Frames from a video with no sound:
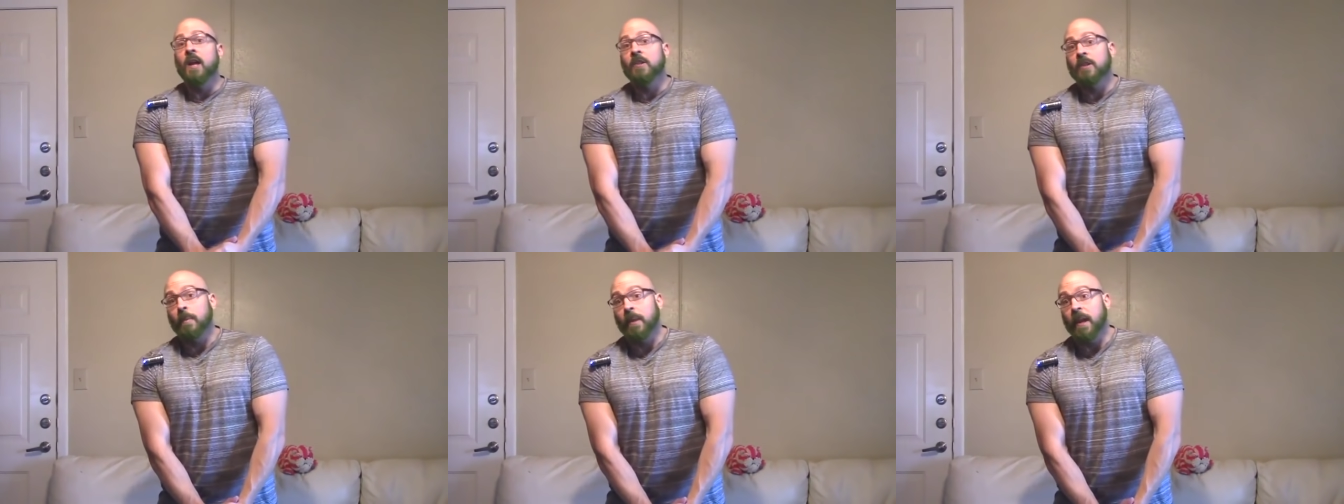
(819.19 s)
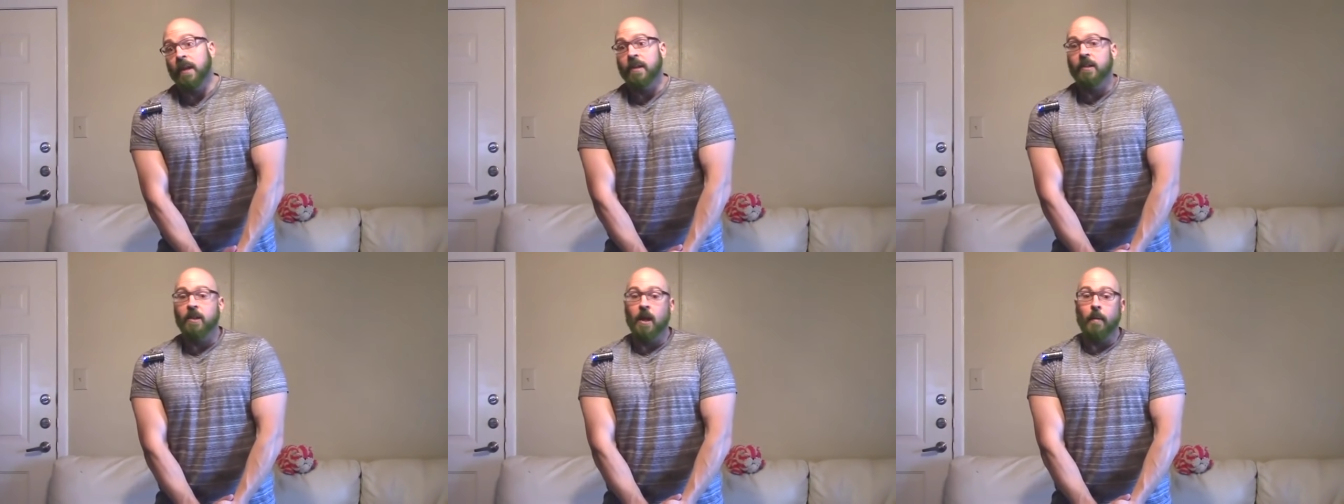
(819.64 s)
Some of that
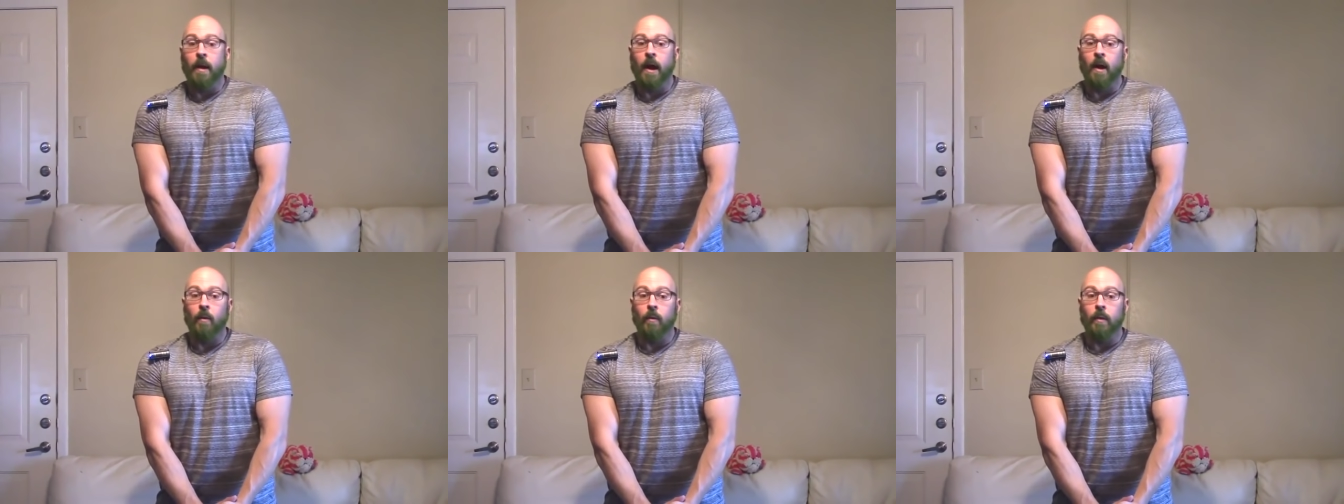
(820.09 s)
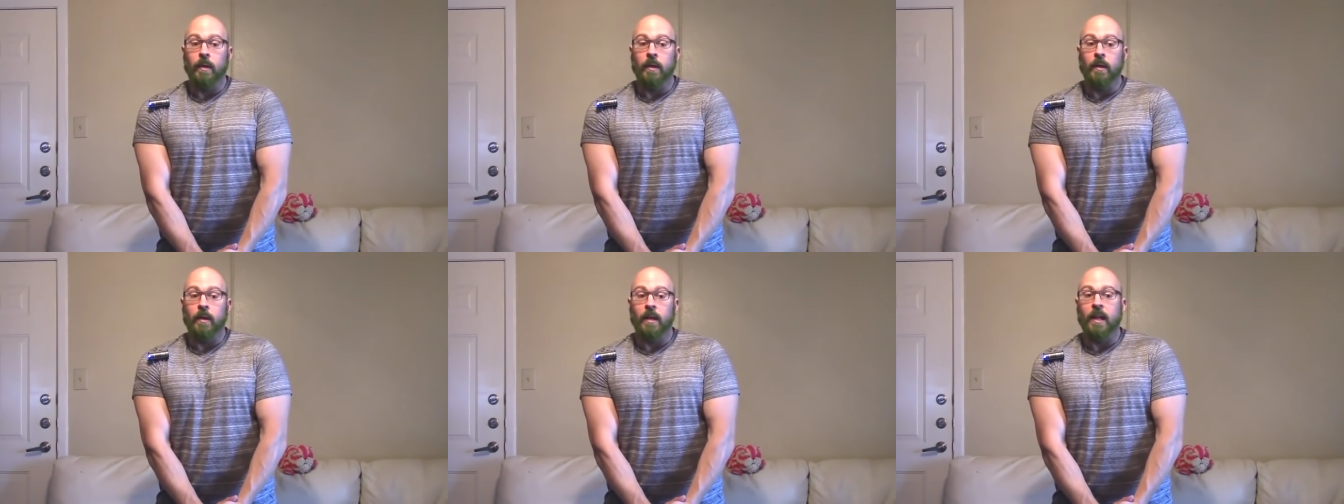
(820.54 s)
did come out
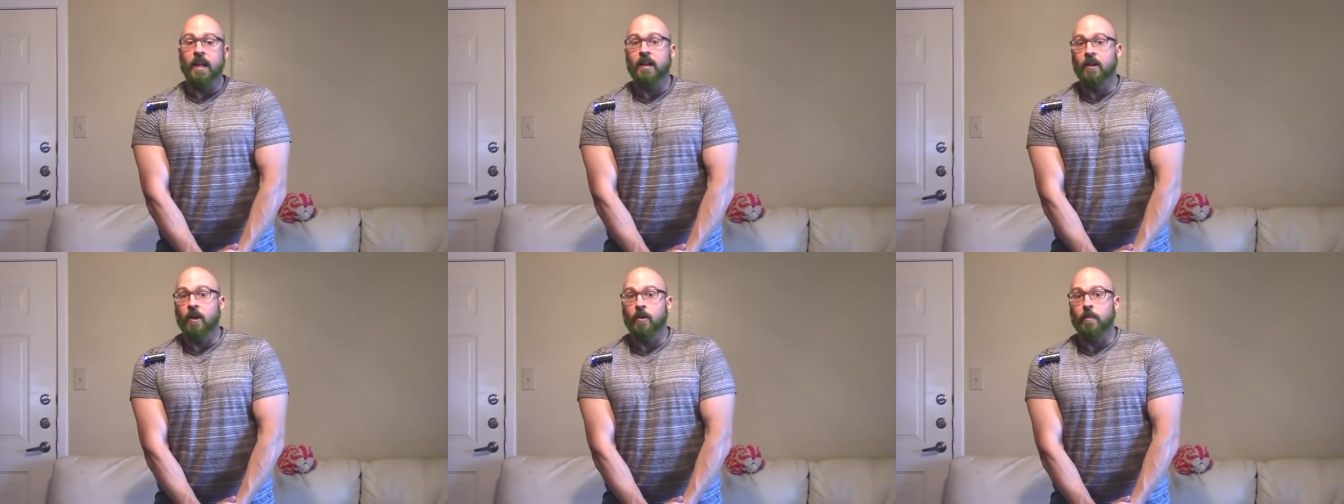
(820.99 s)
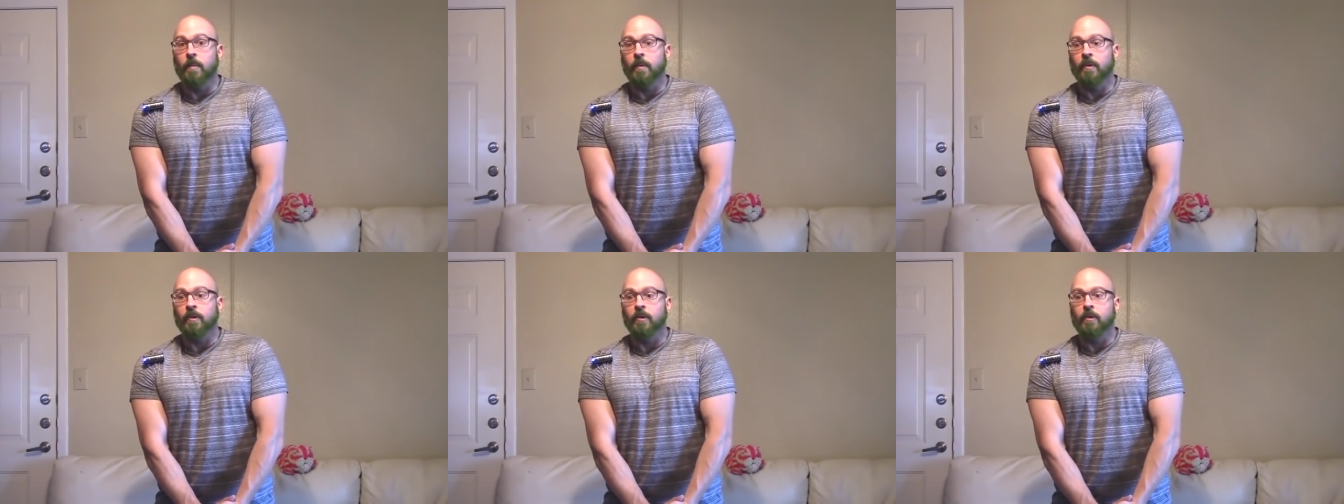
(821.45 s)
when Lane and other
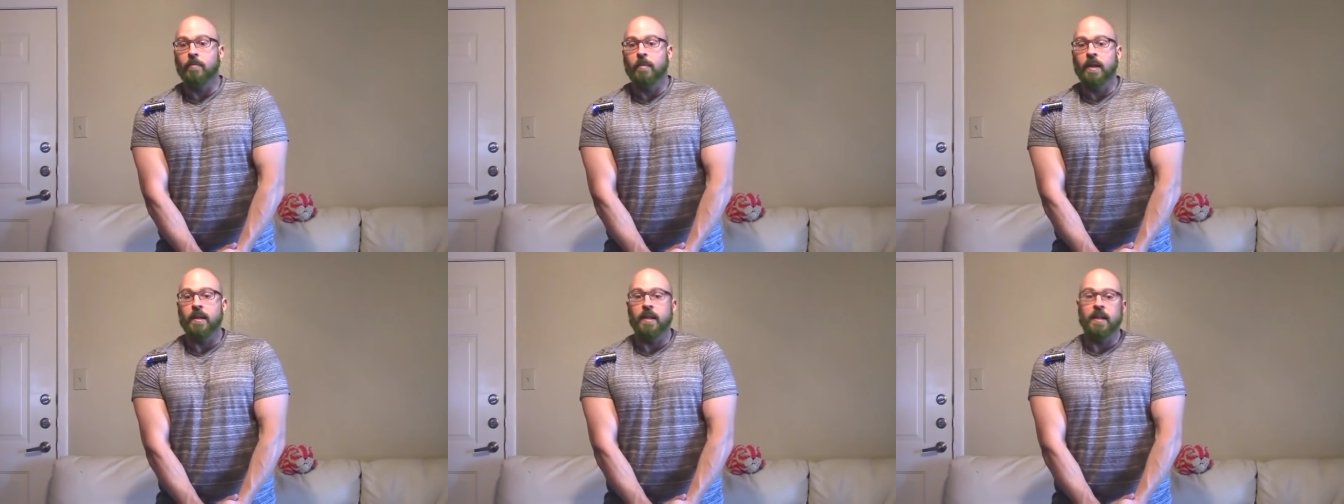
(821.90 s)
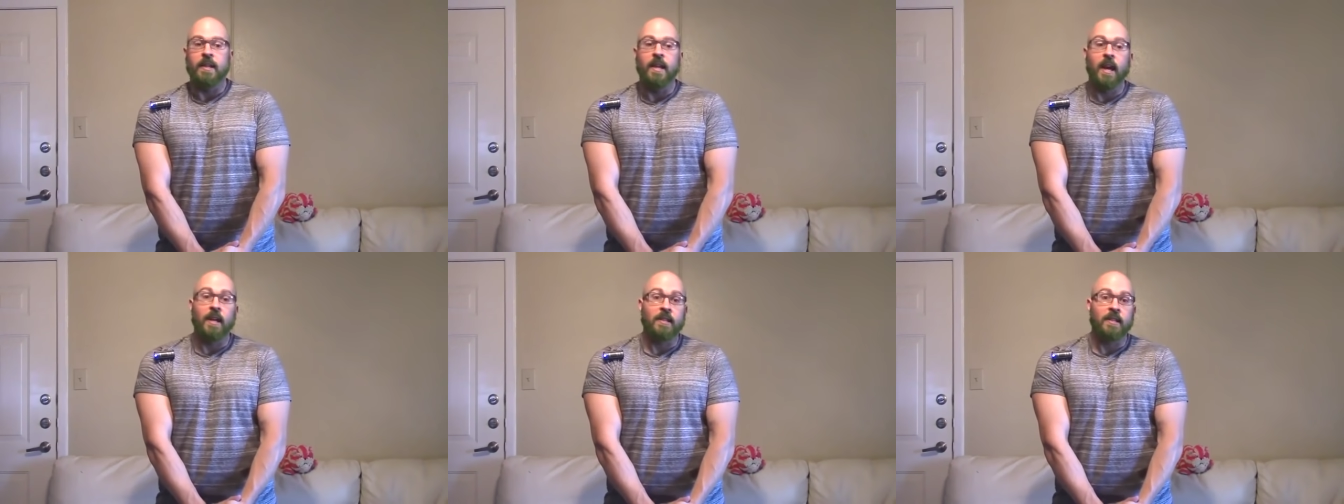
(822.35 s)
people sued me, that
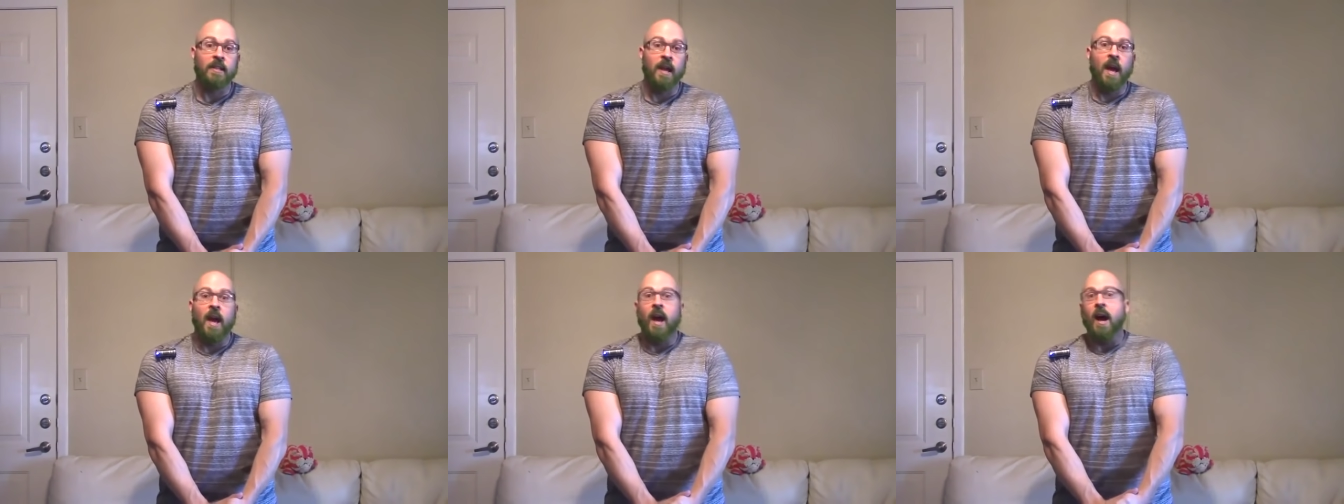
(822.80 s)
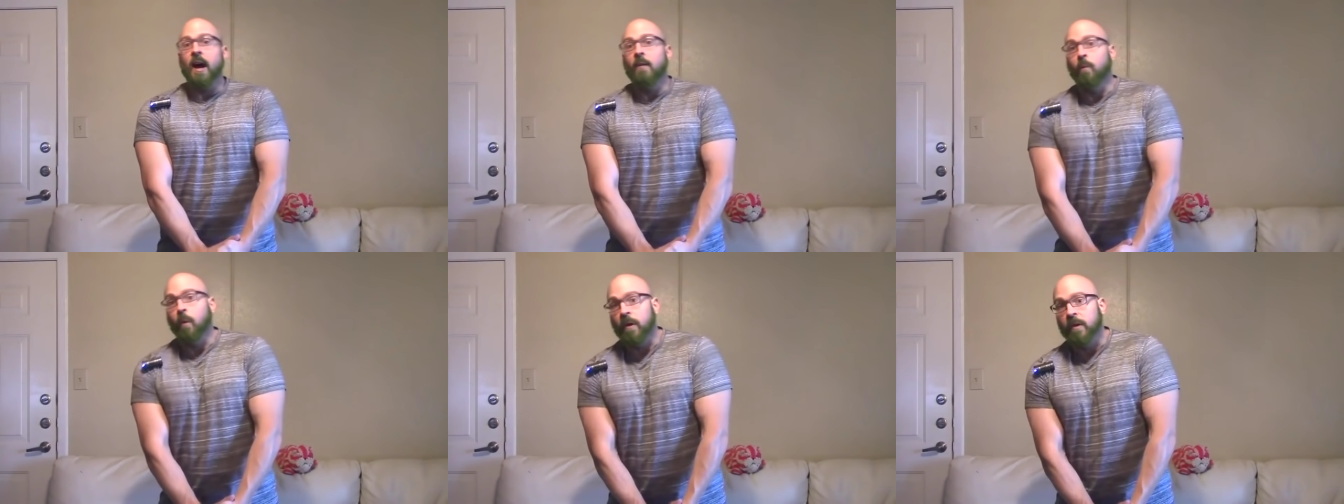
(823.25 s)
yes, I
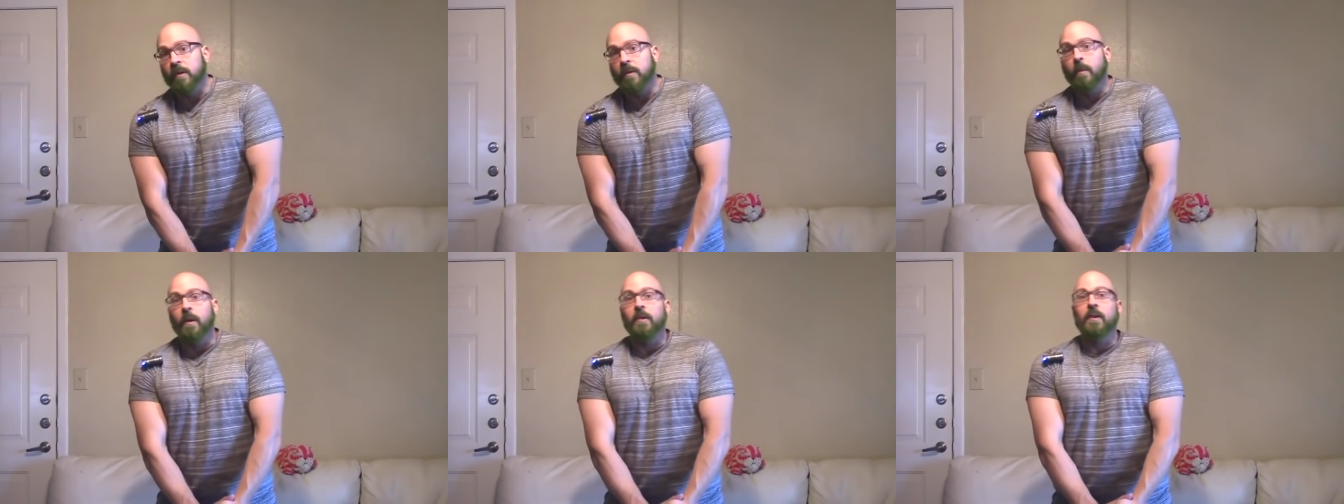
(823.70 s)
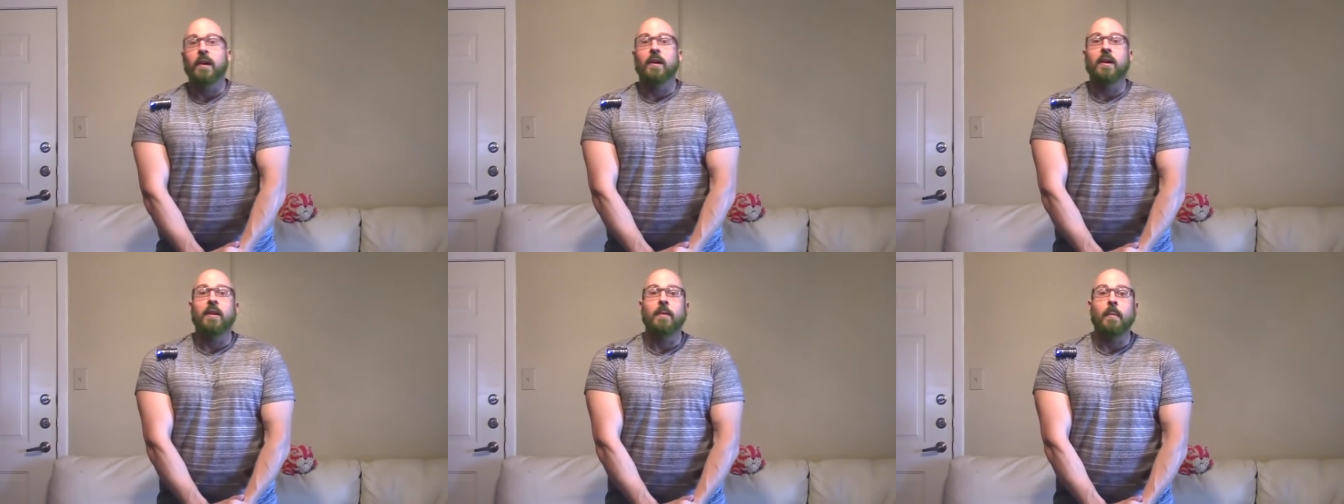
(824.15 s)
have worked as a
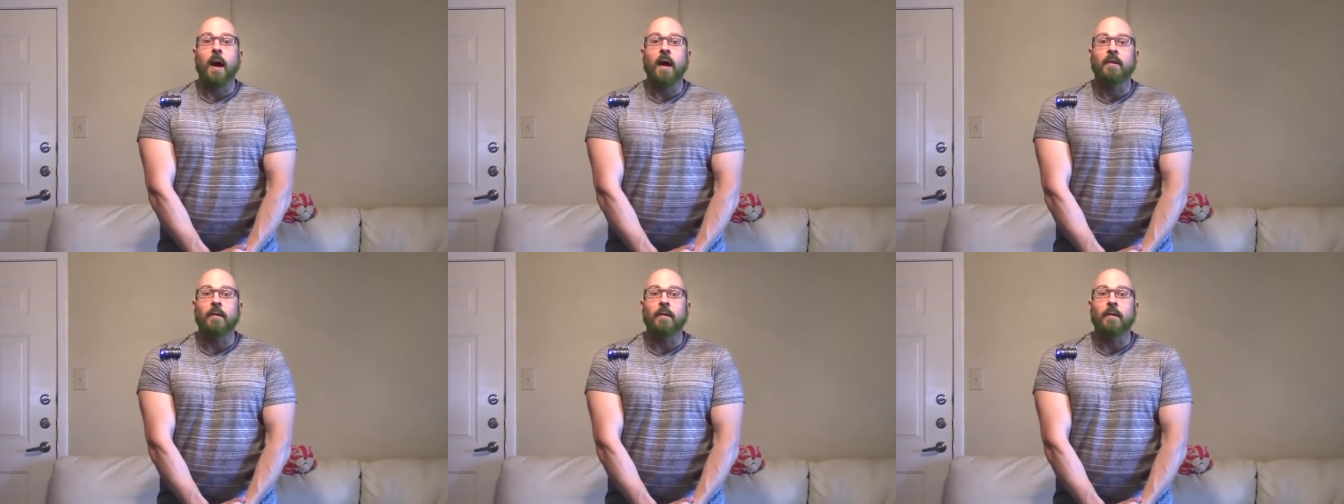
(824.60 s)
mercenary in the past